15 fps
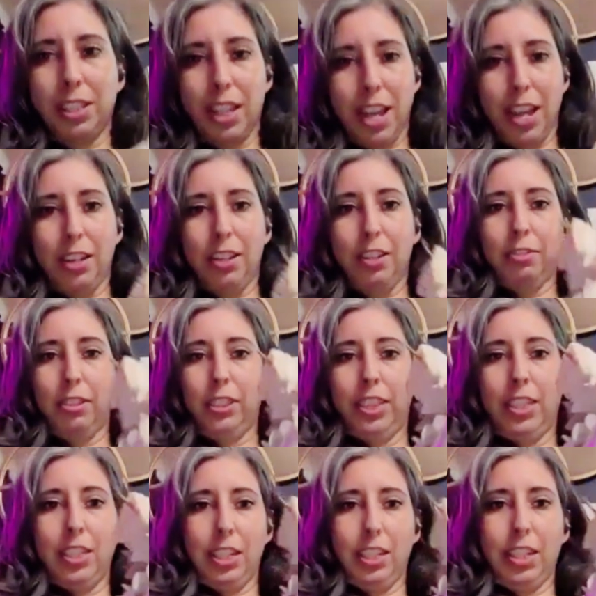again,
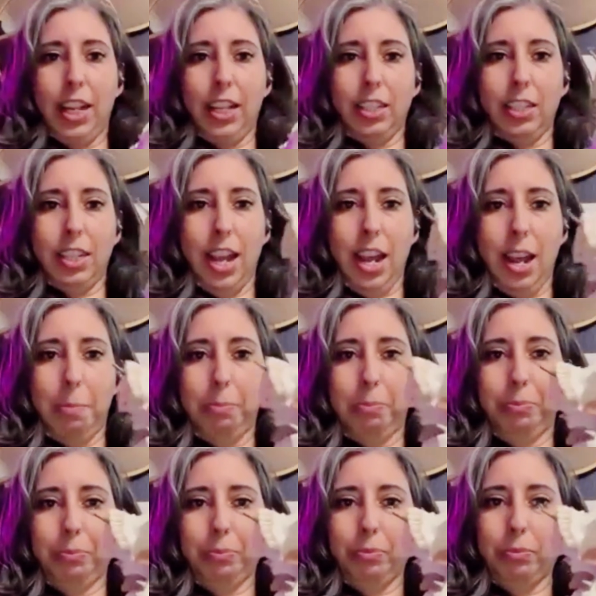releasing takes time.
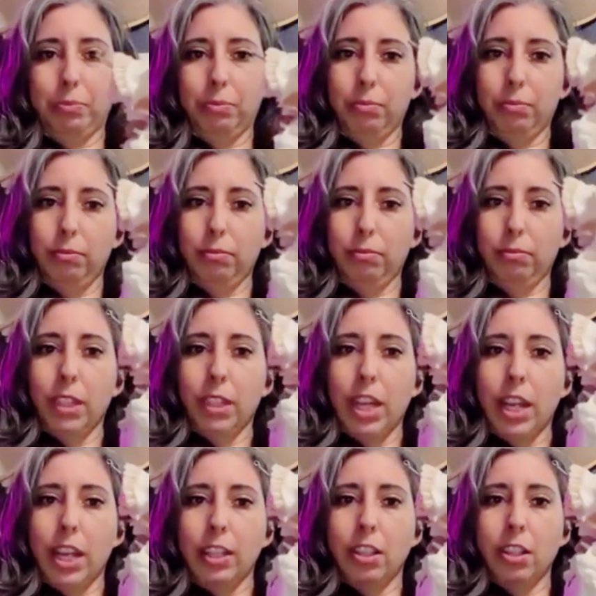
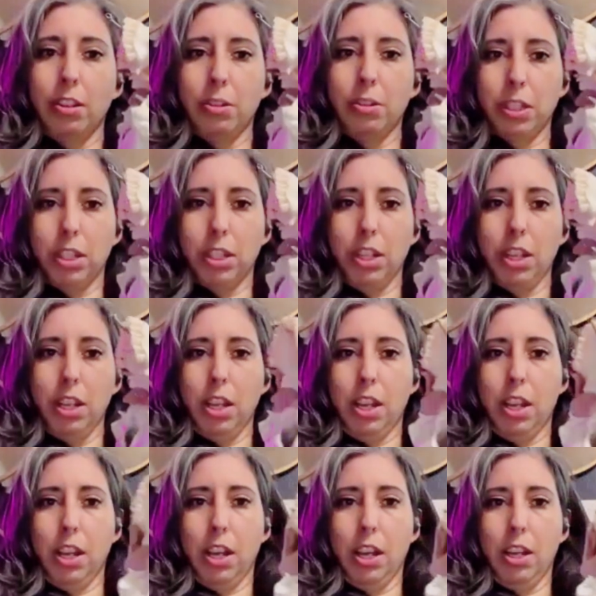Getting
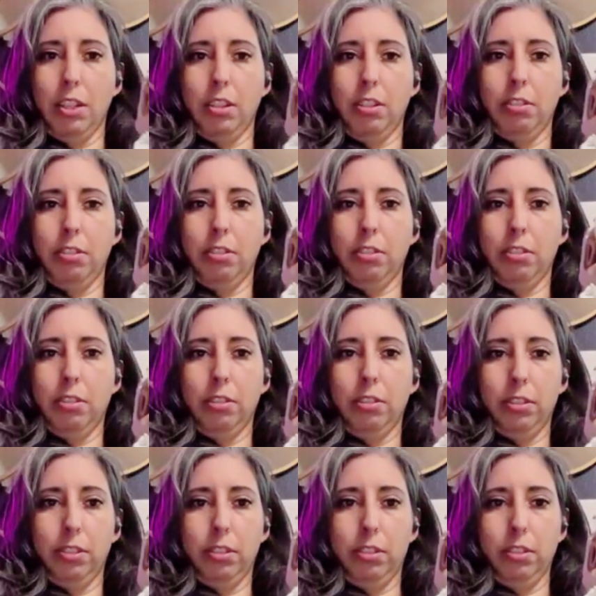uh
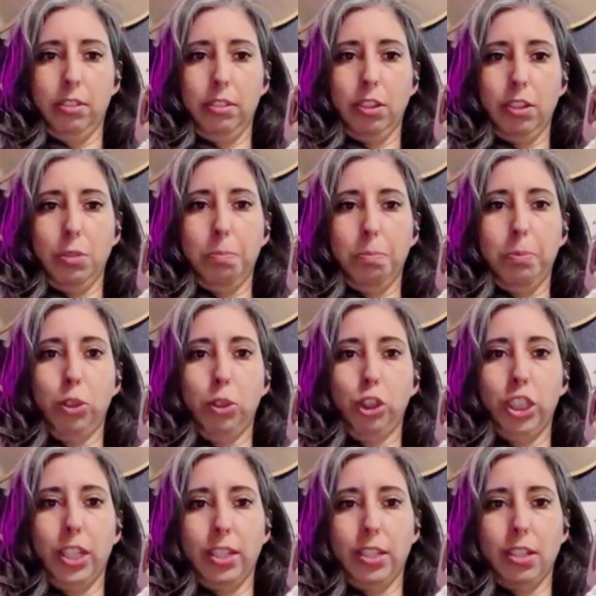those
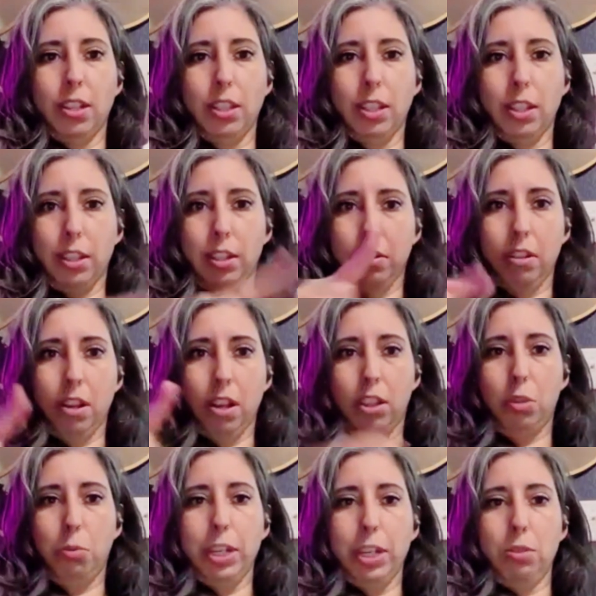bulges on
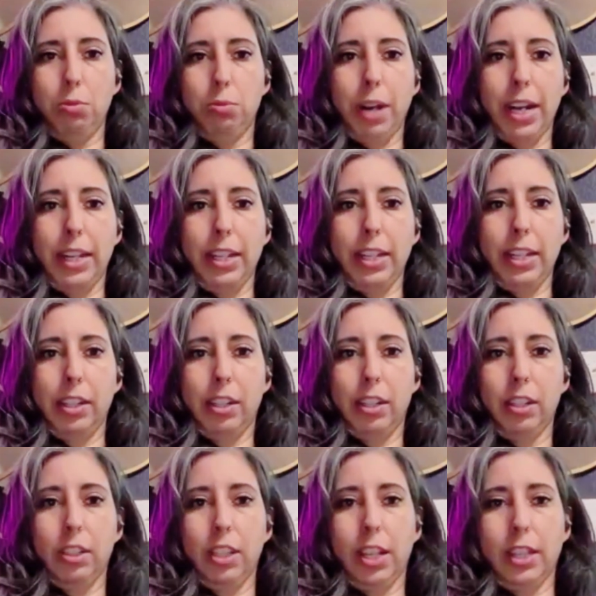the wheel right
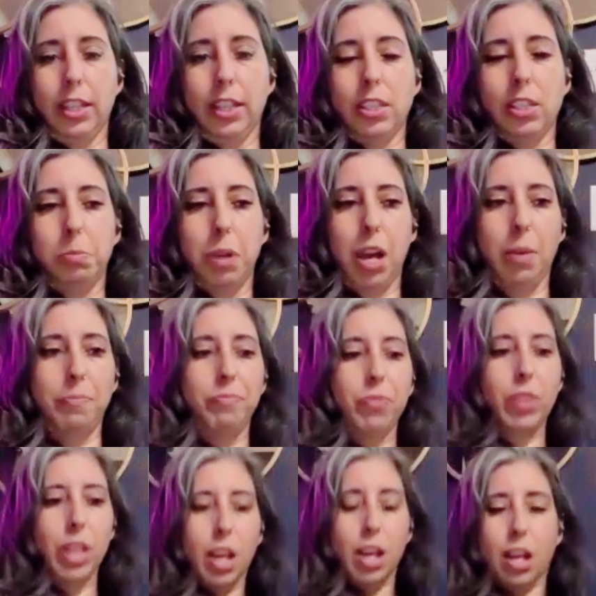here in this spot.
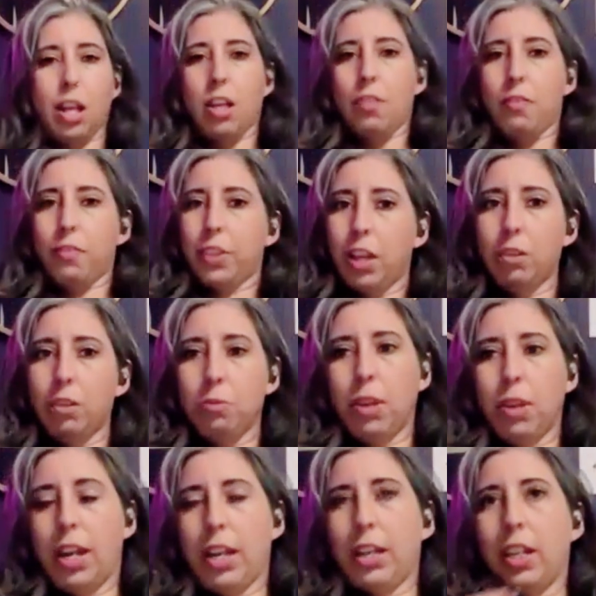The other
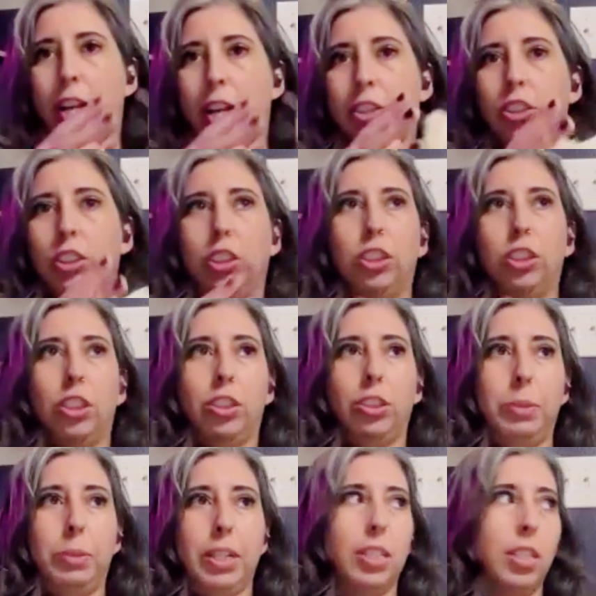one I can actually show
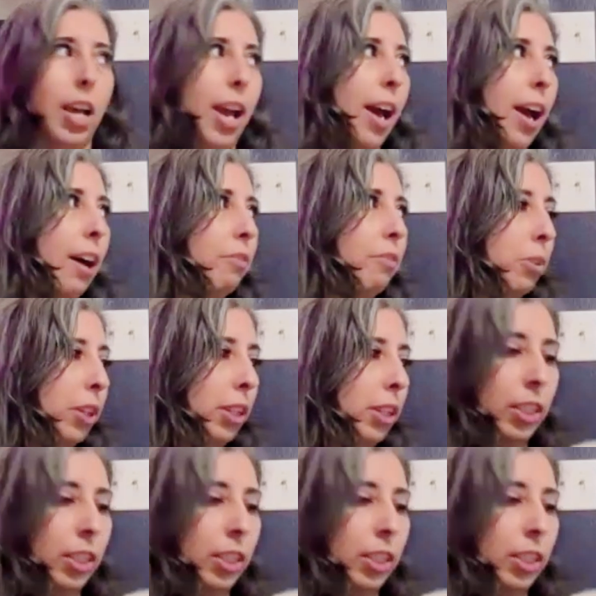you because I have one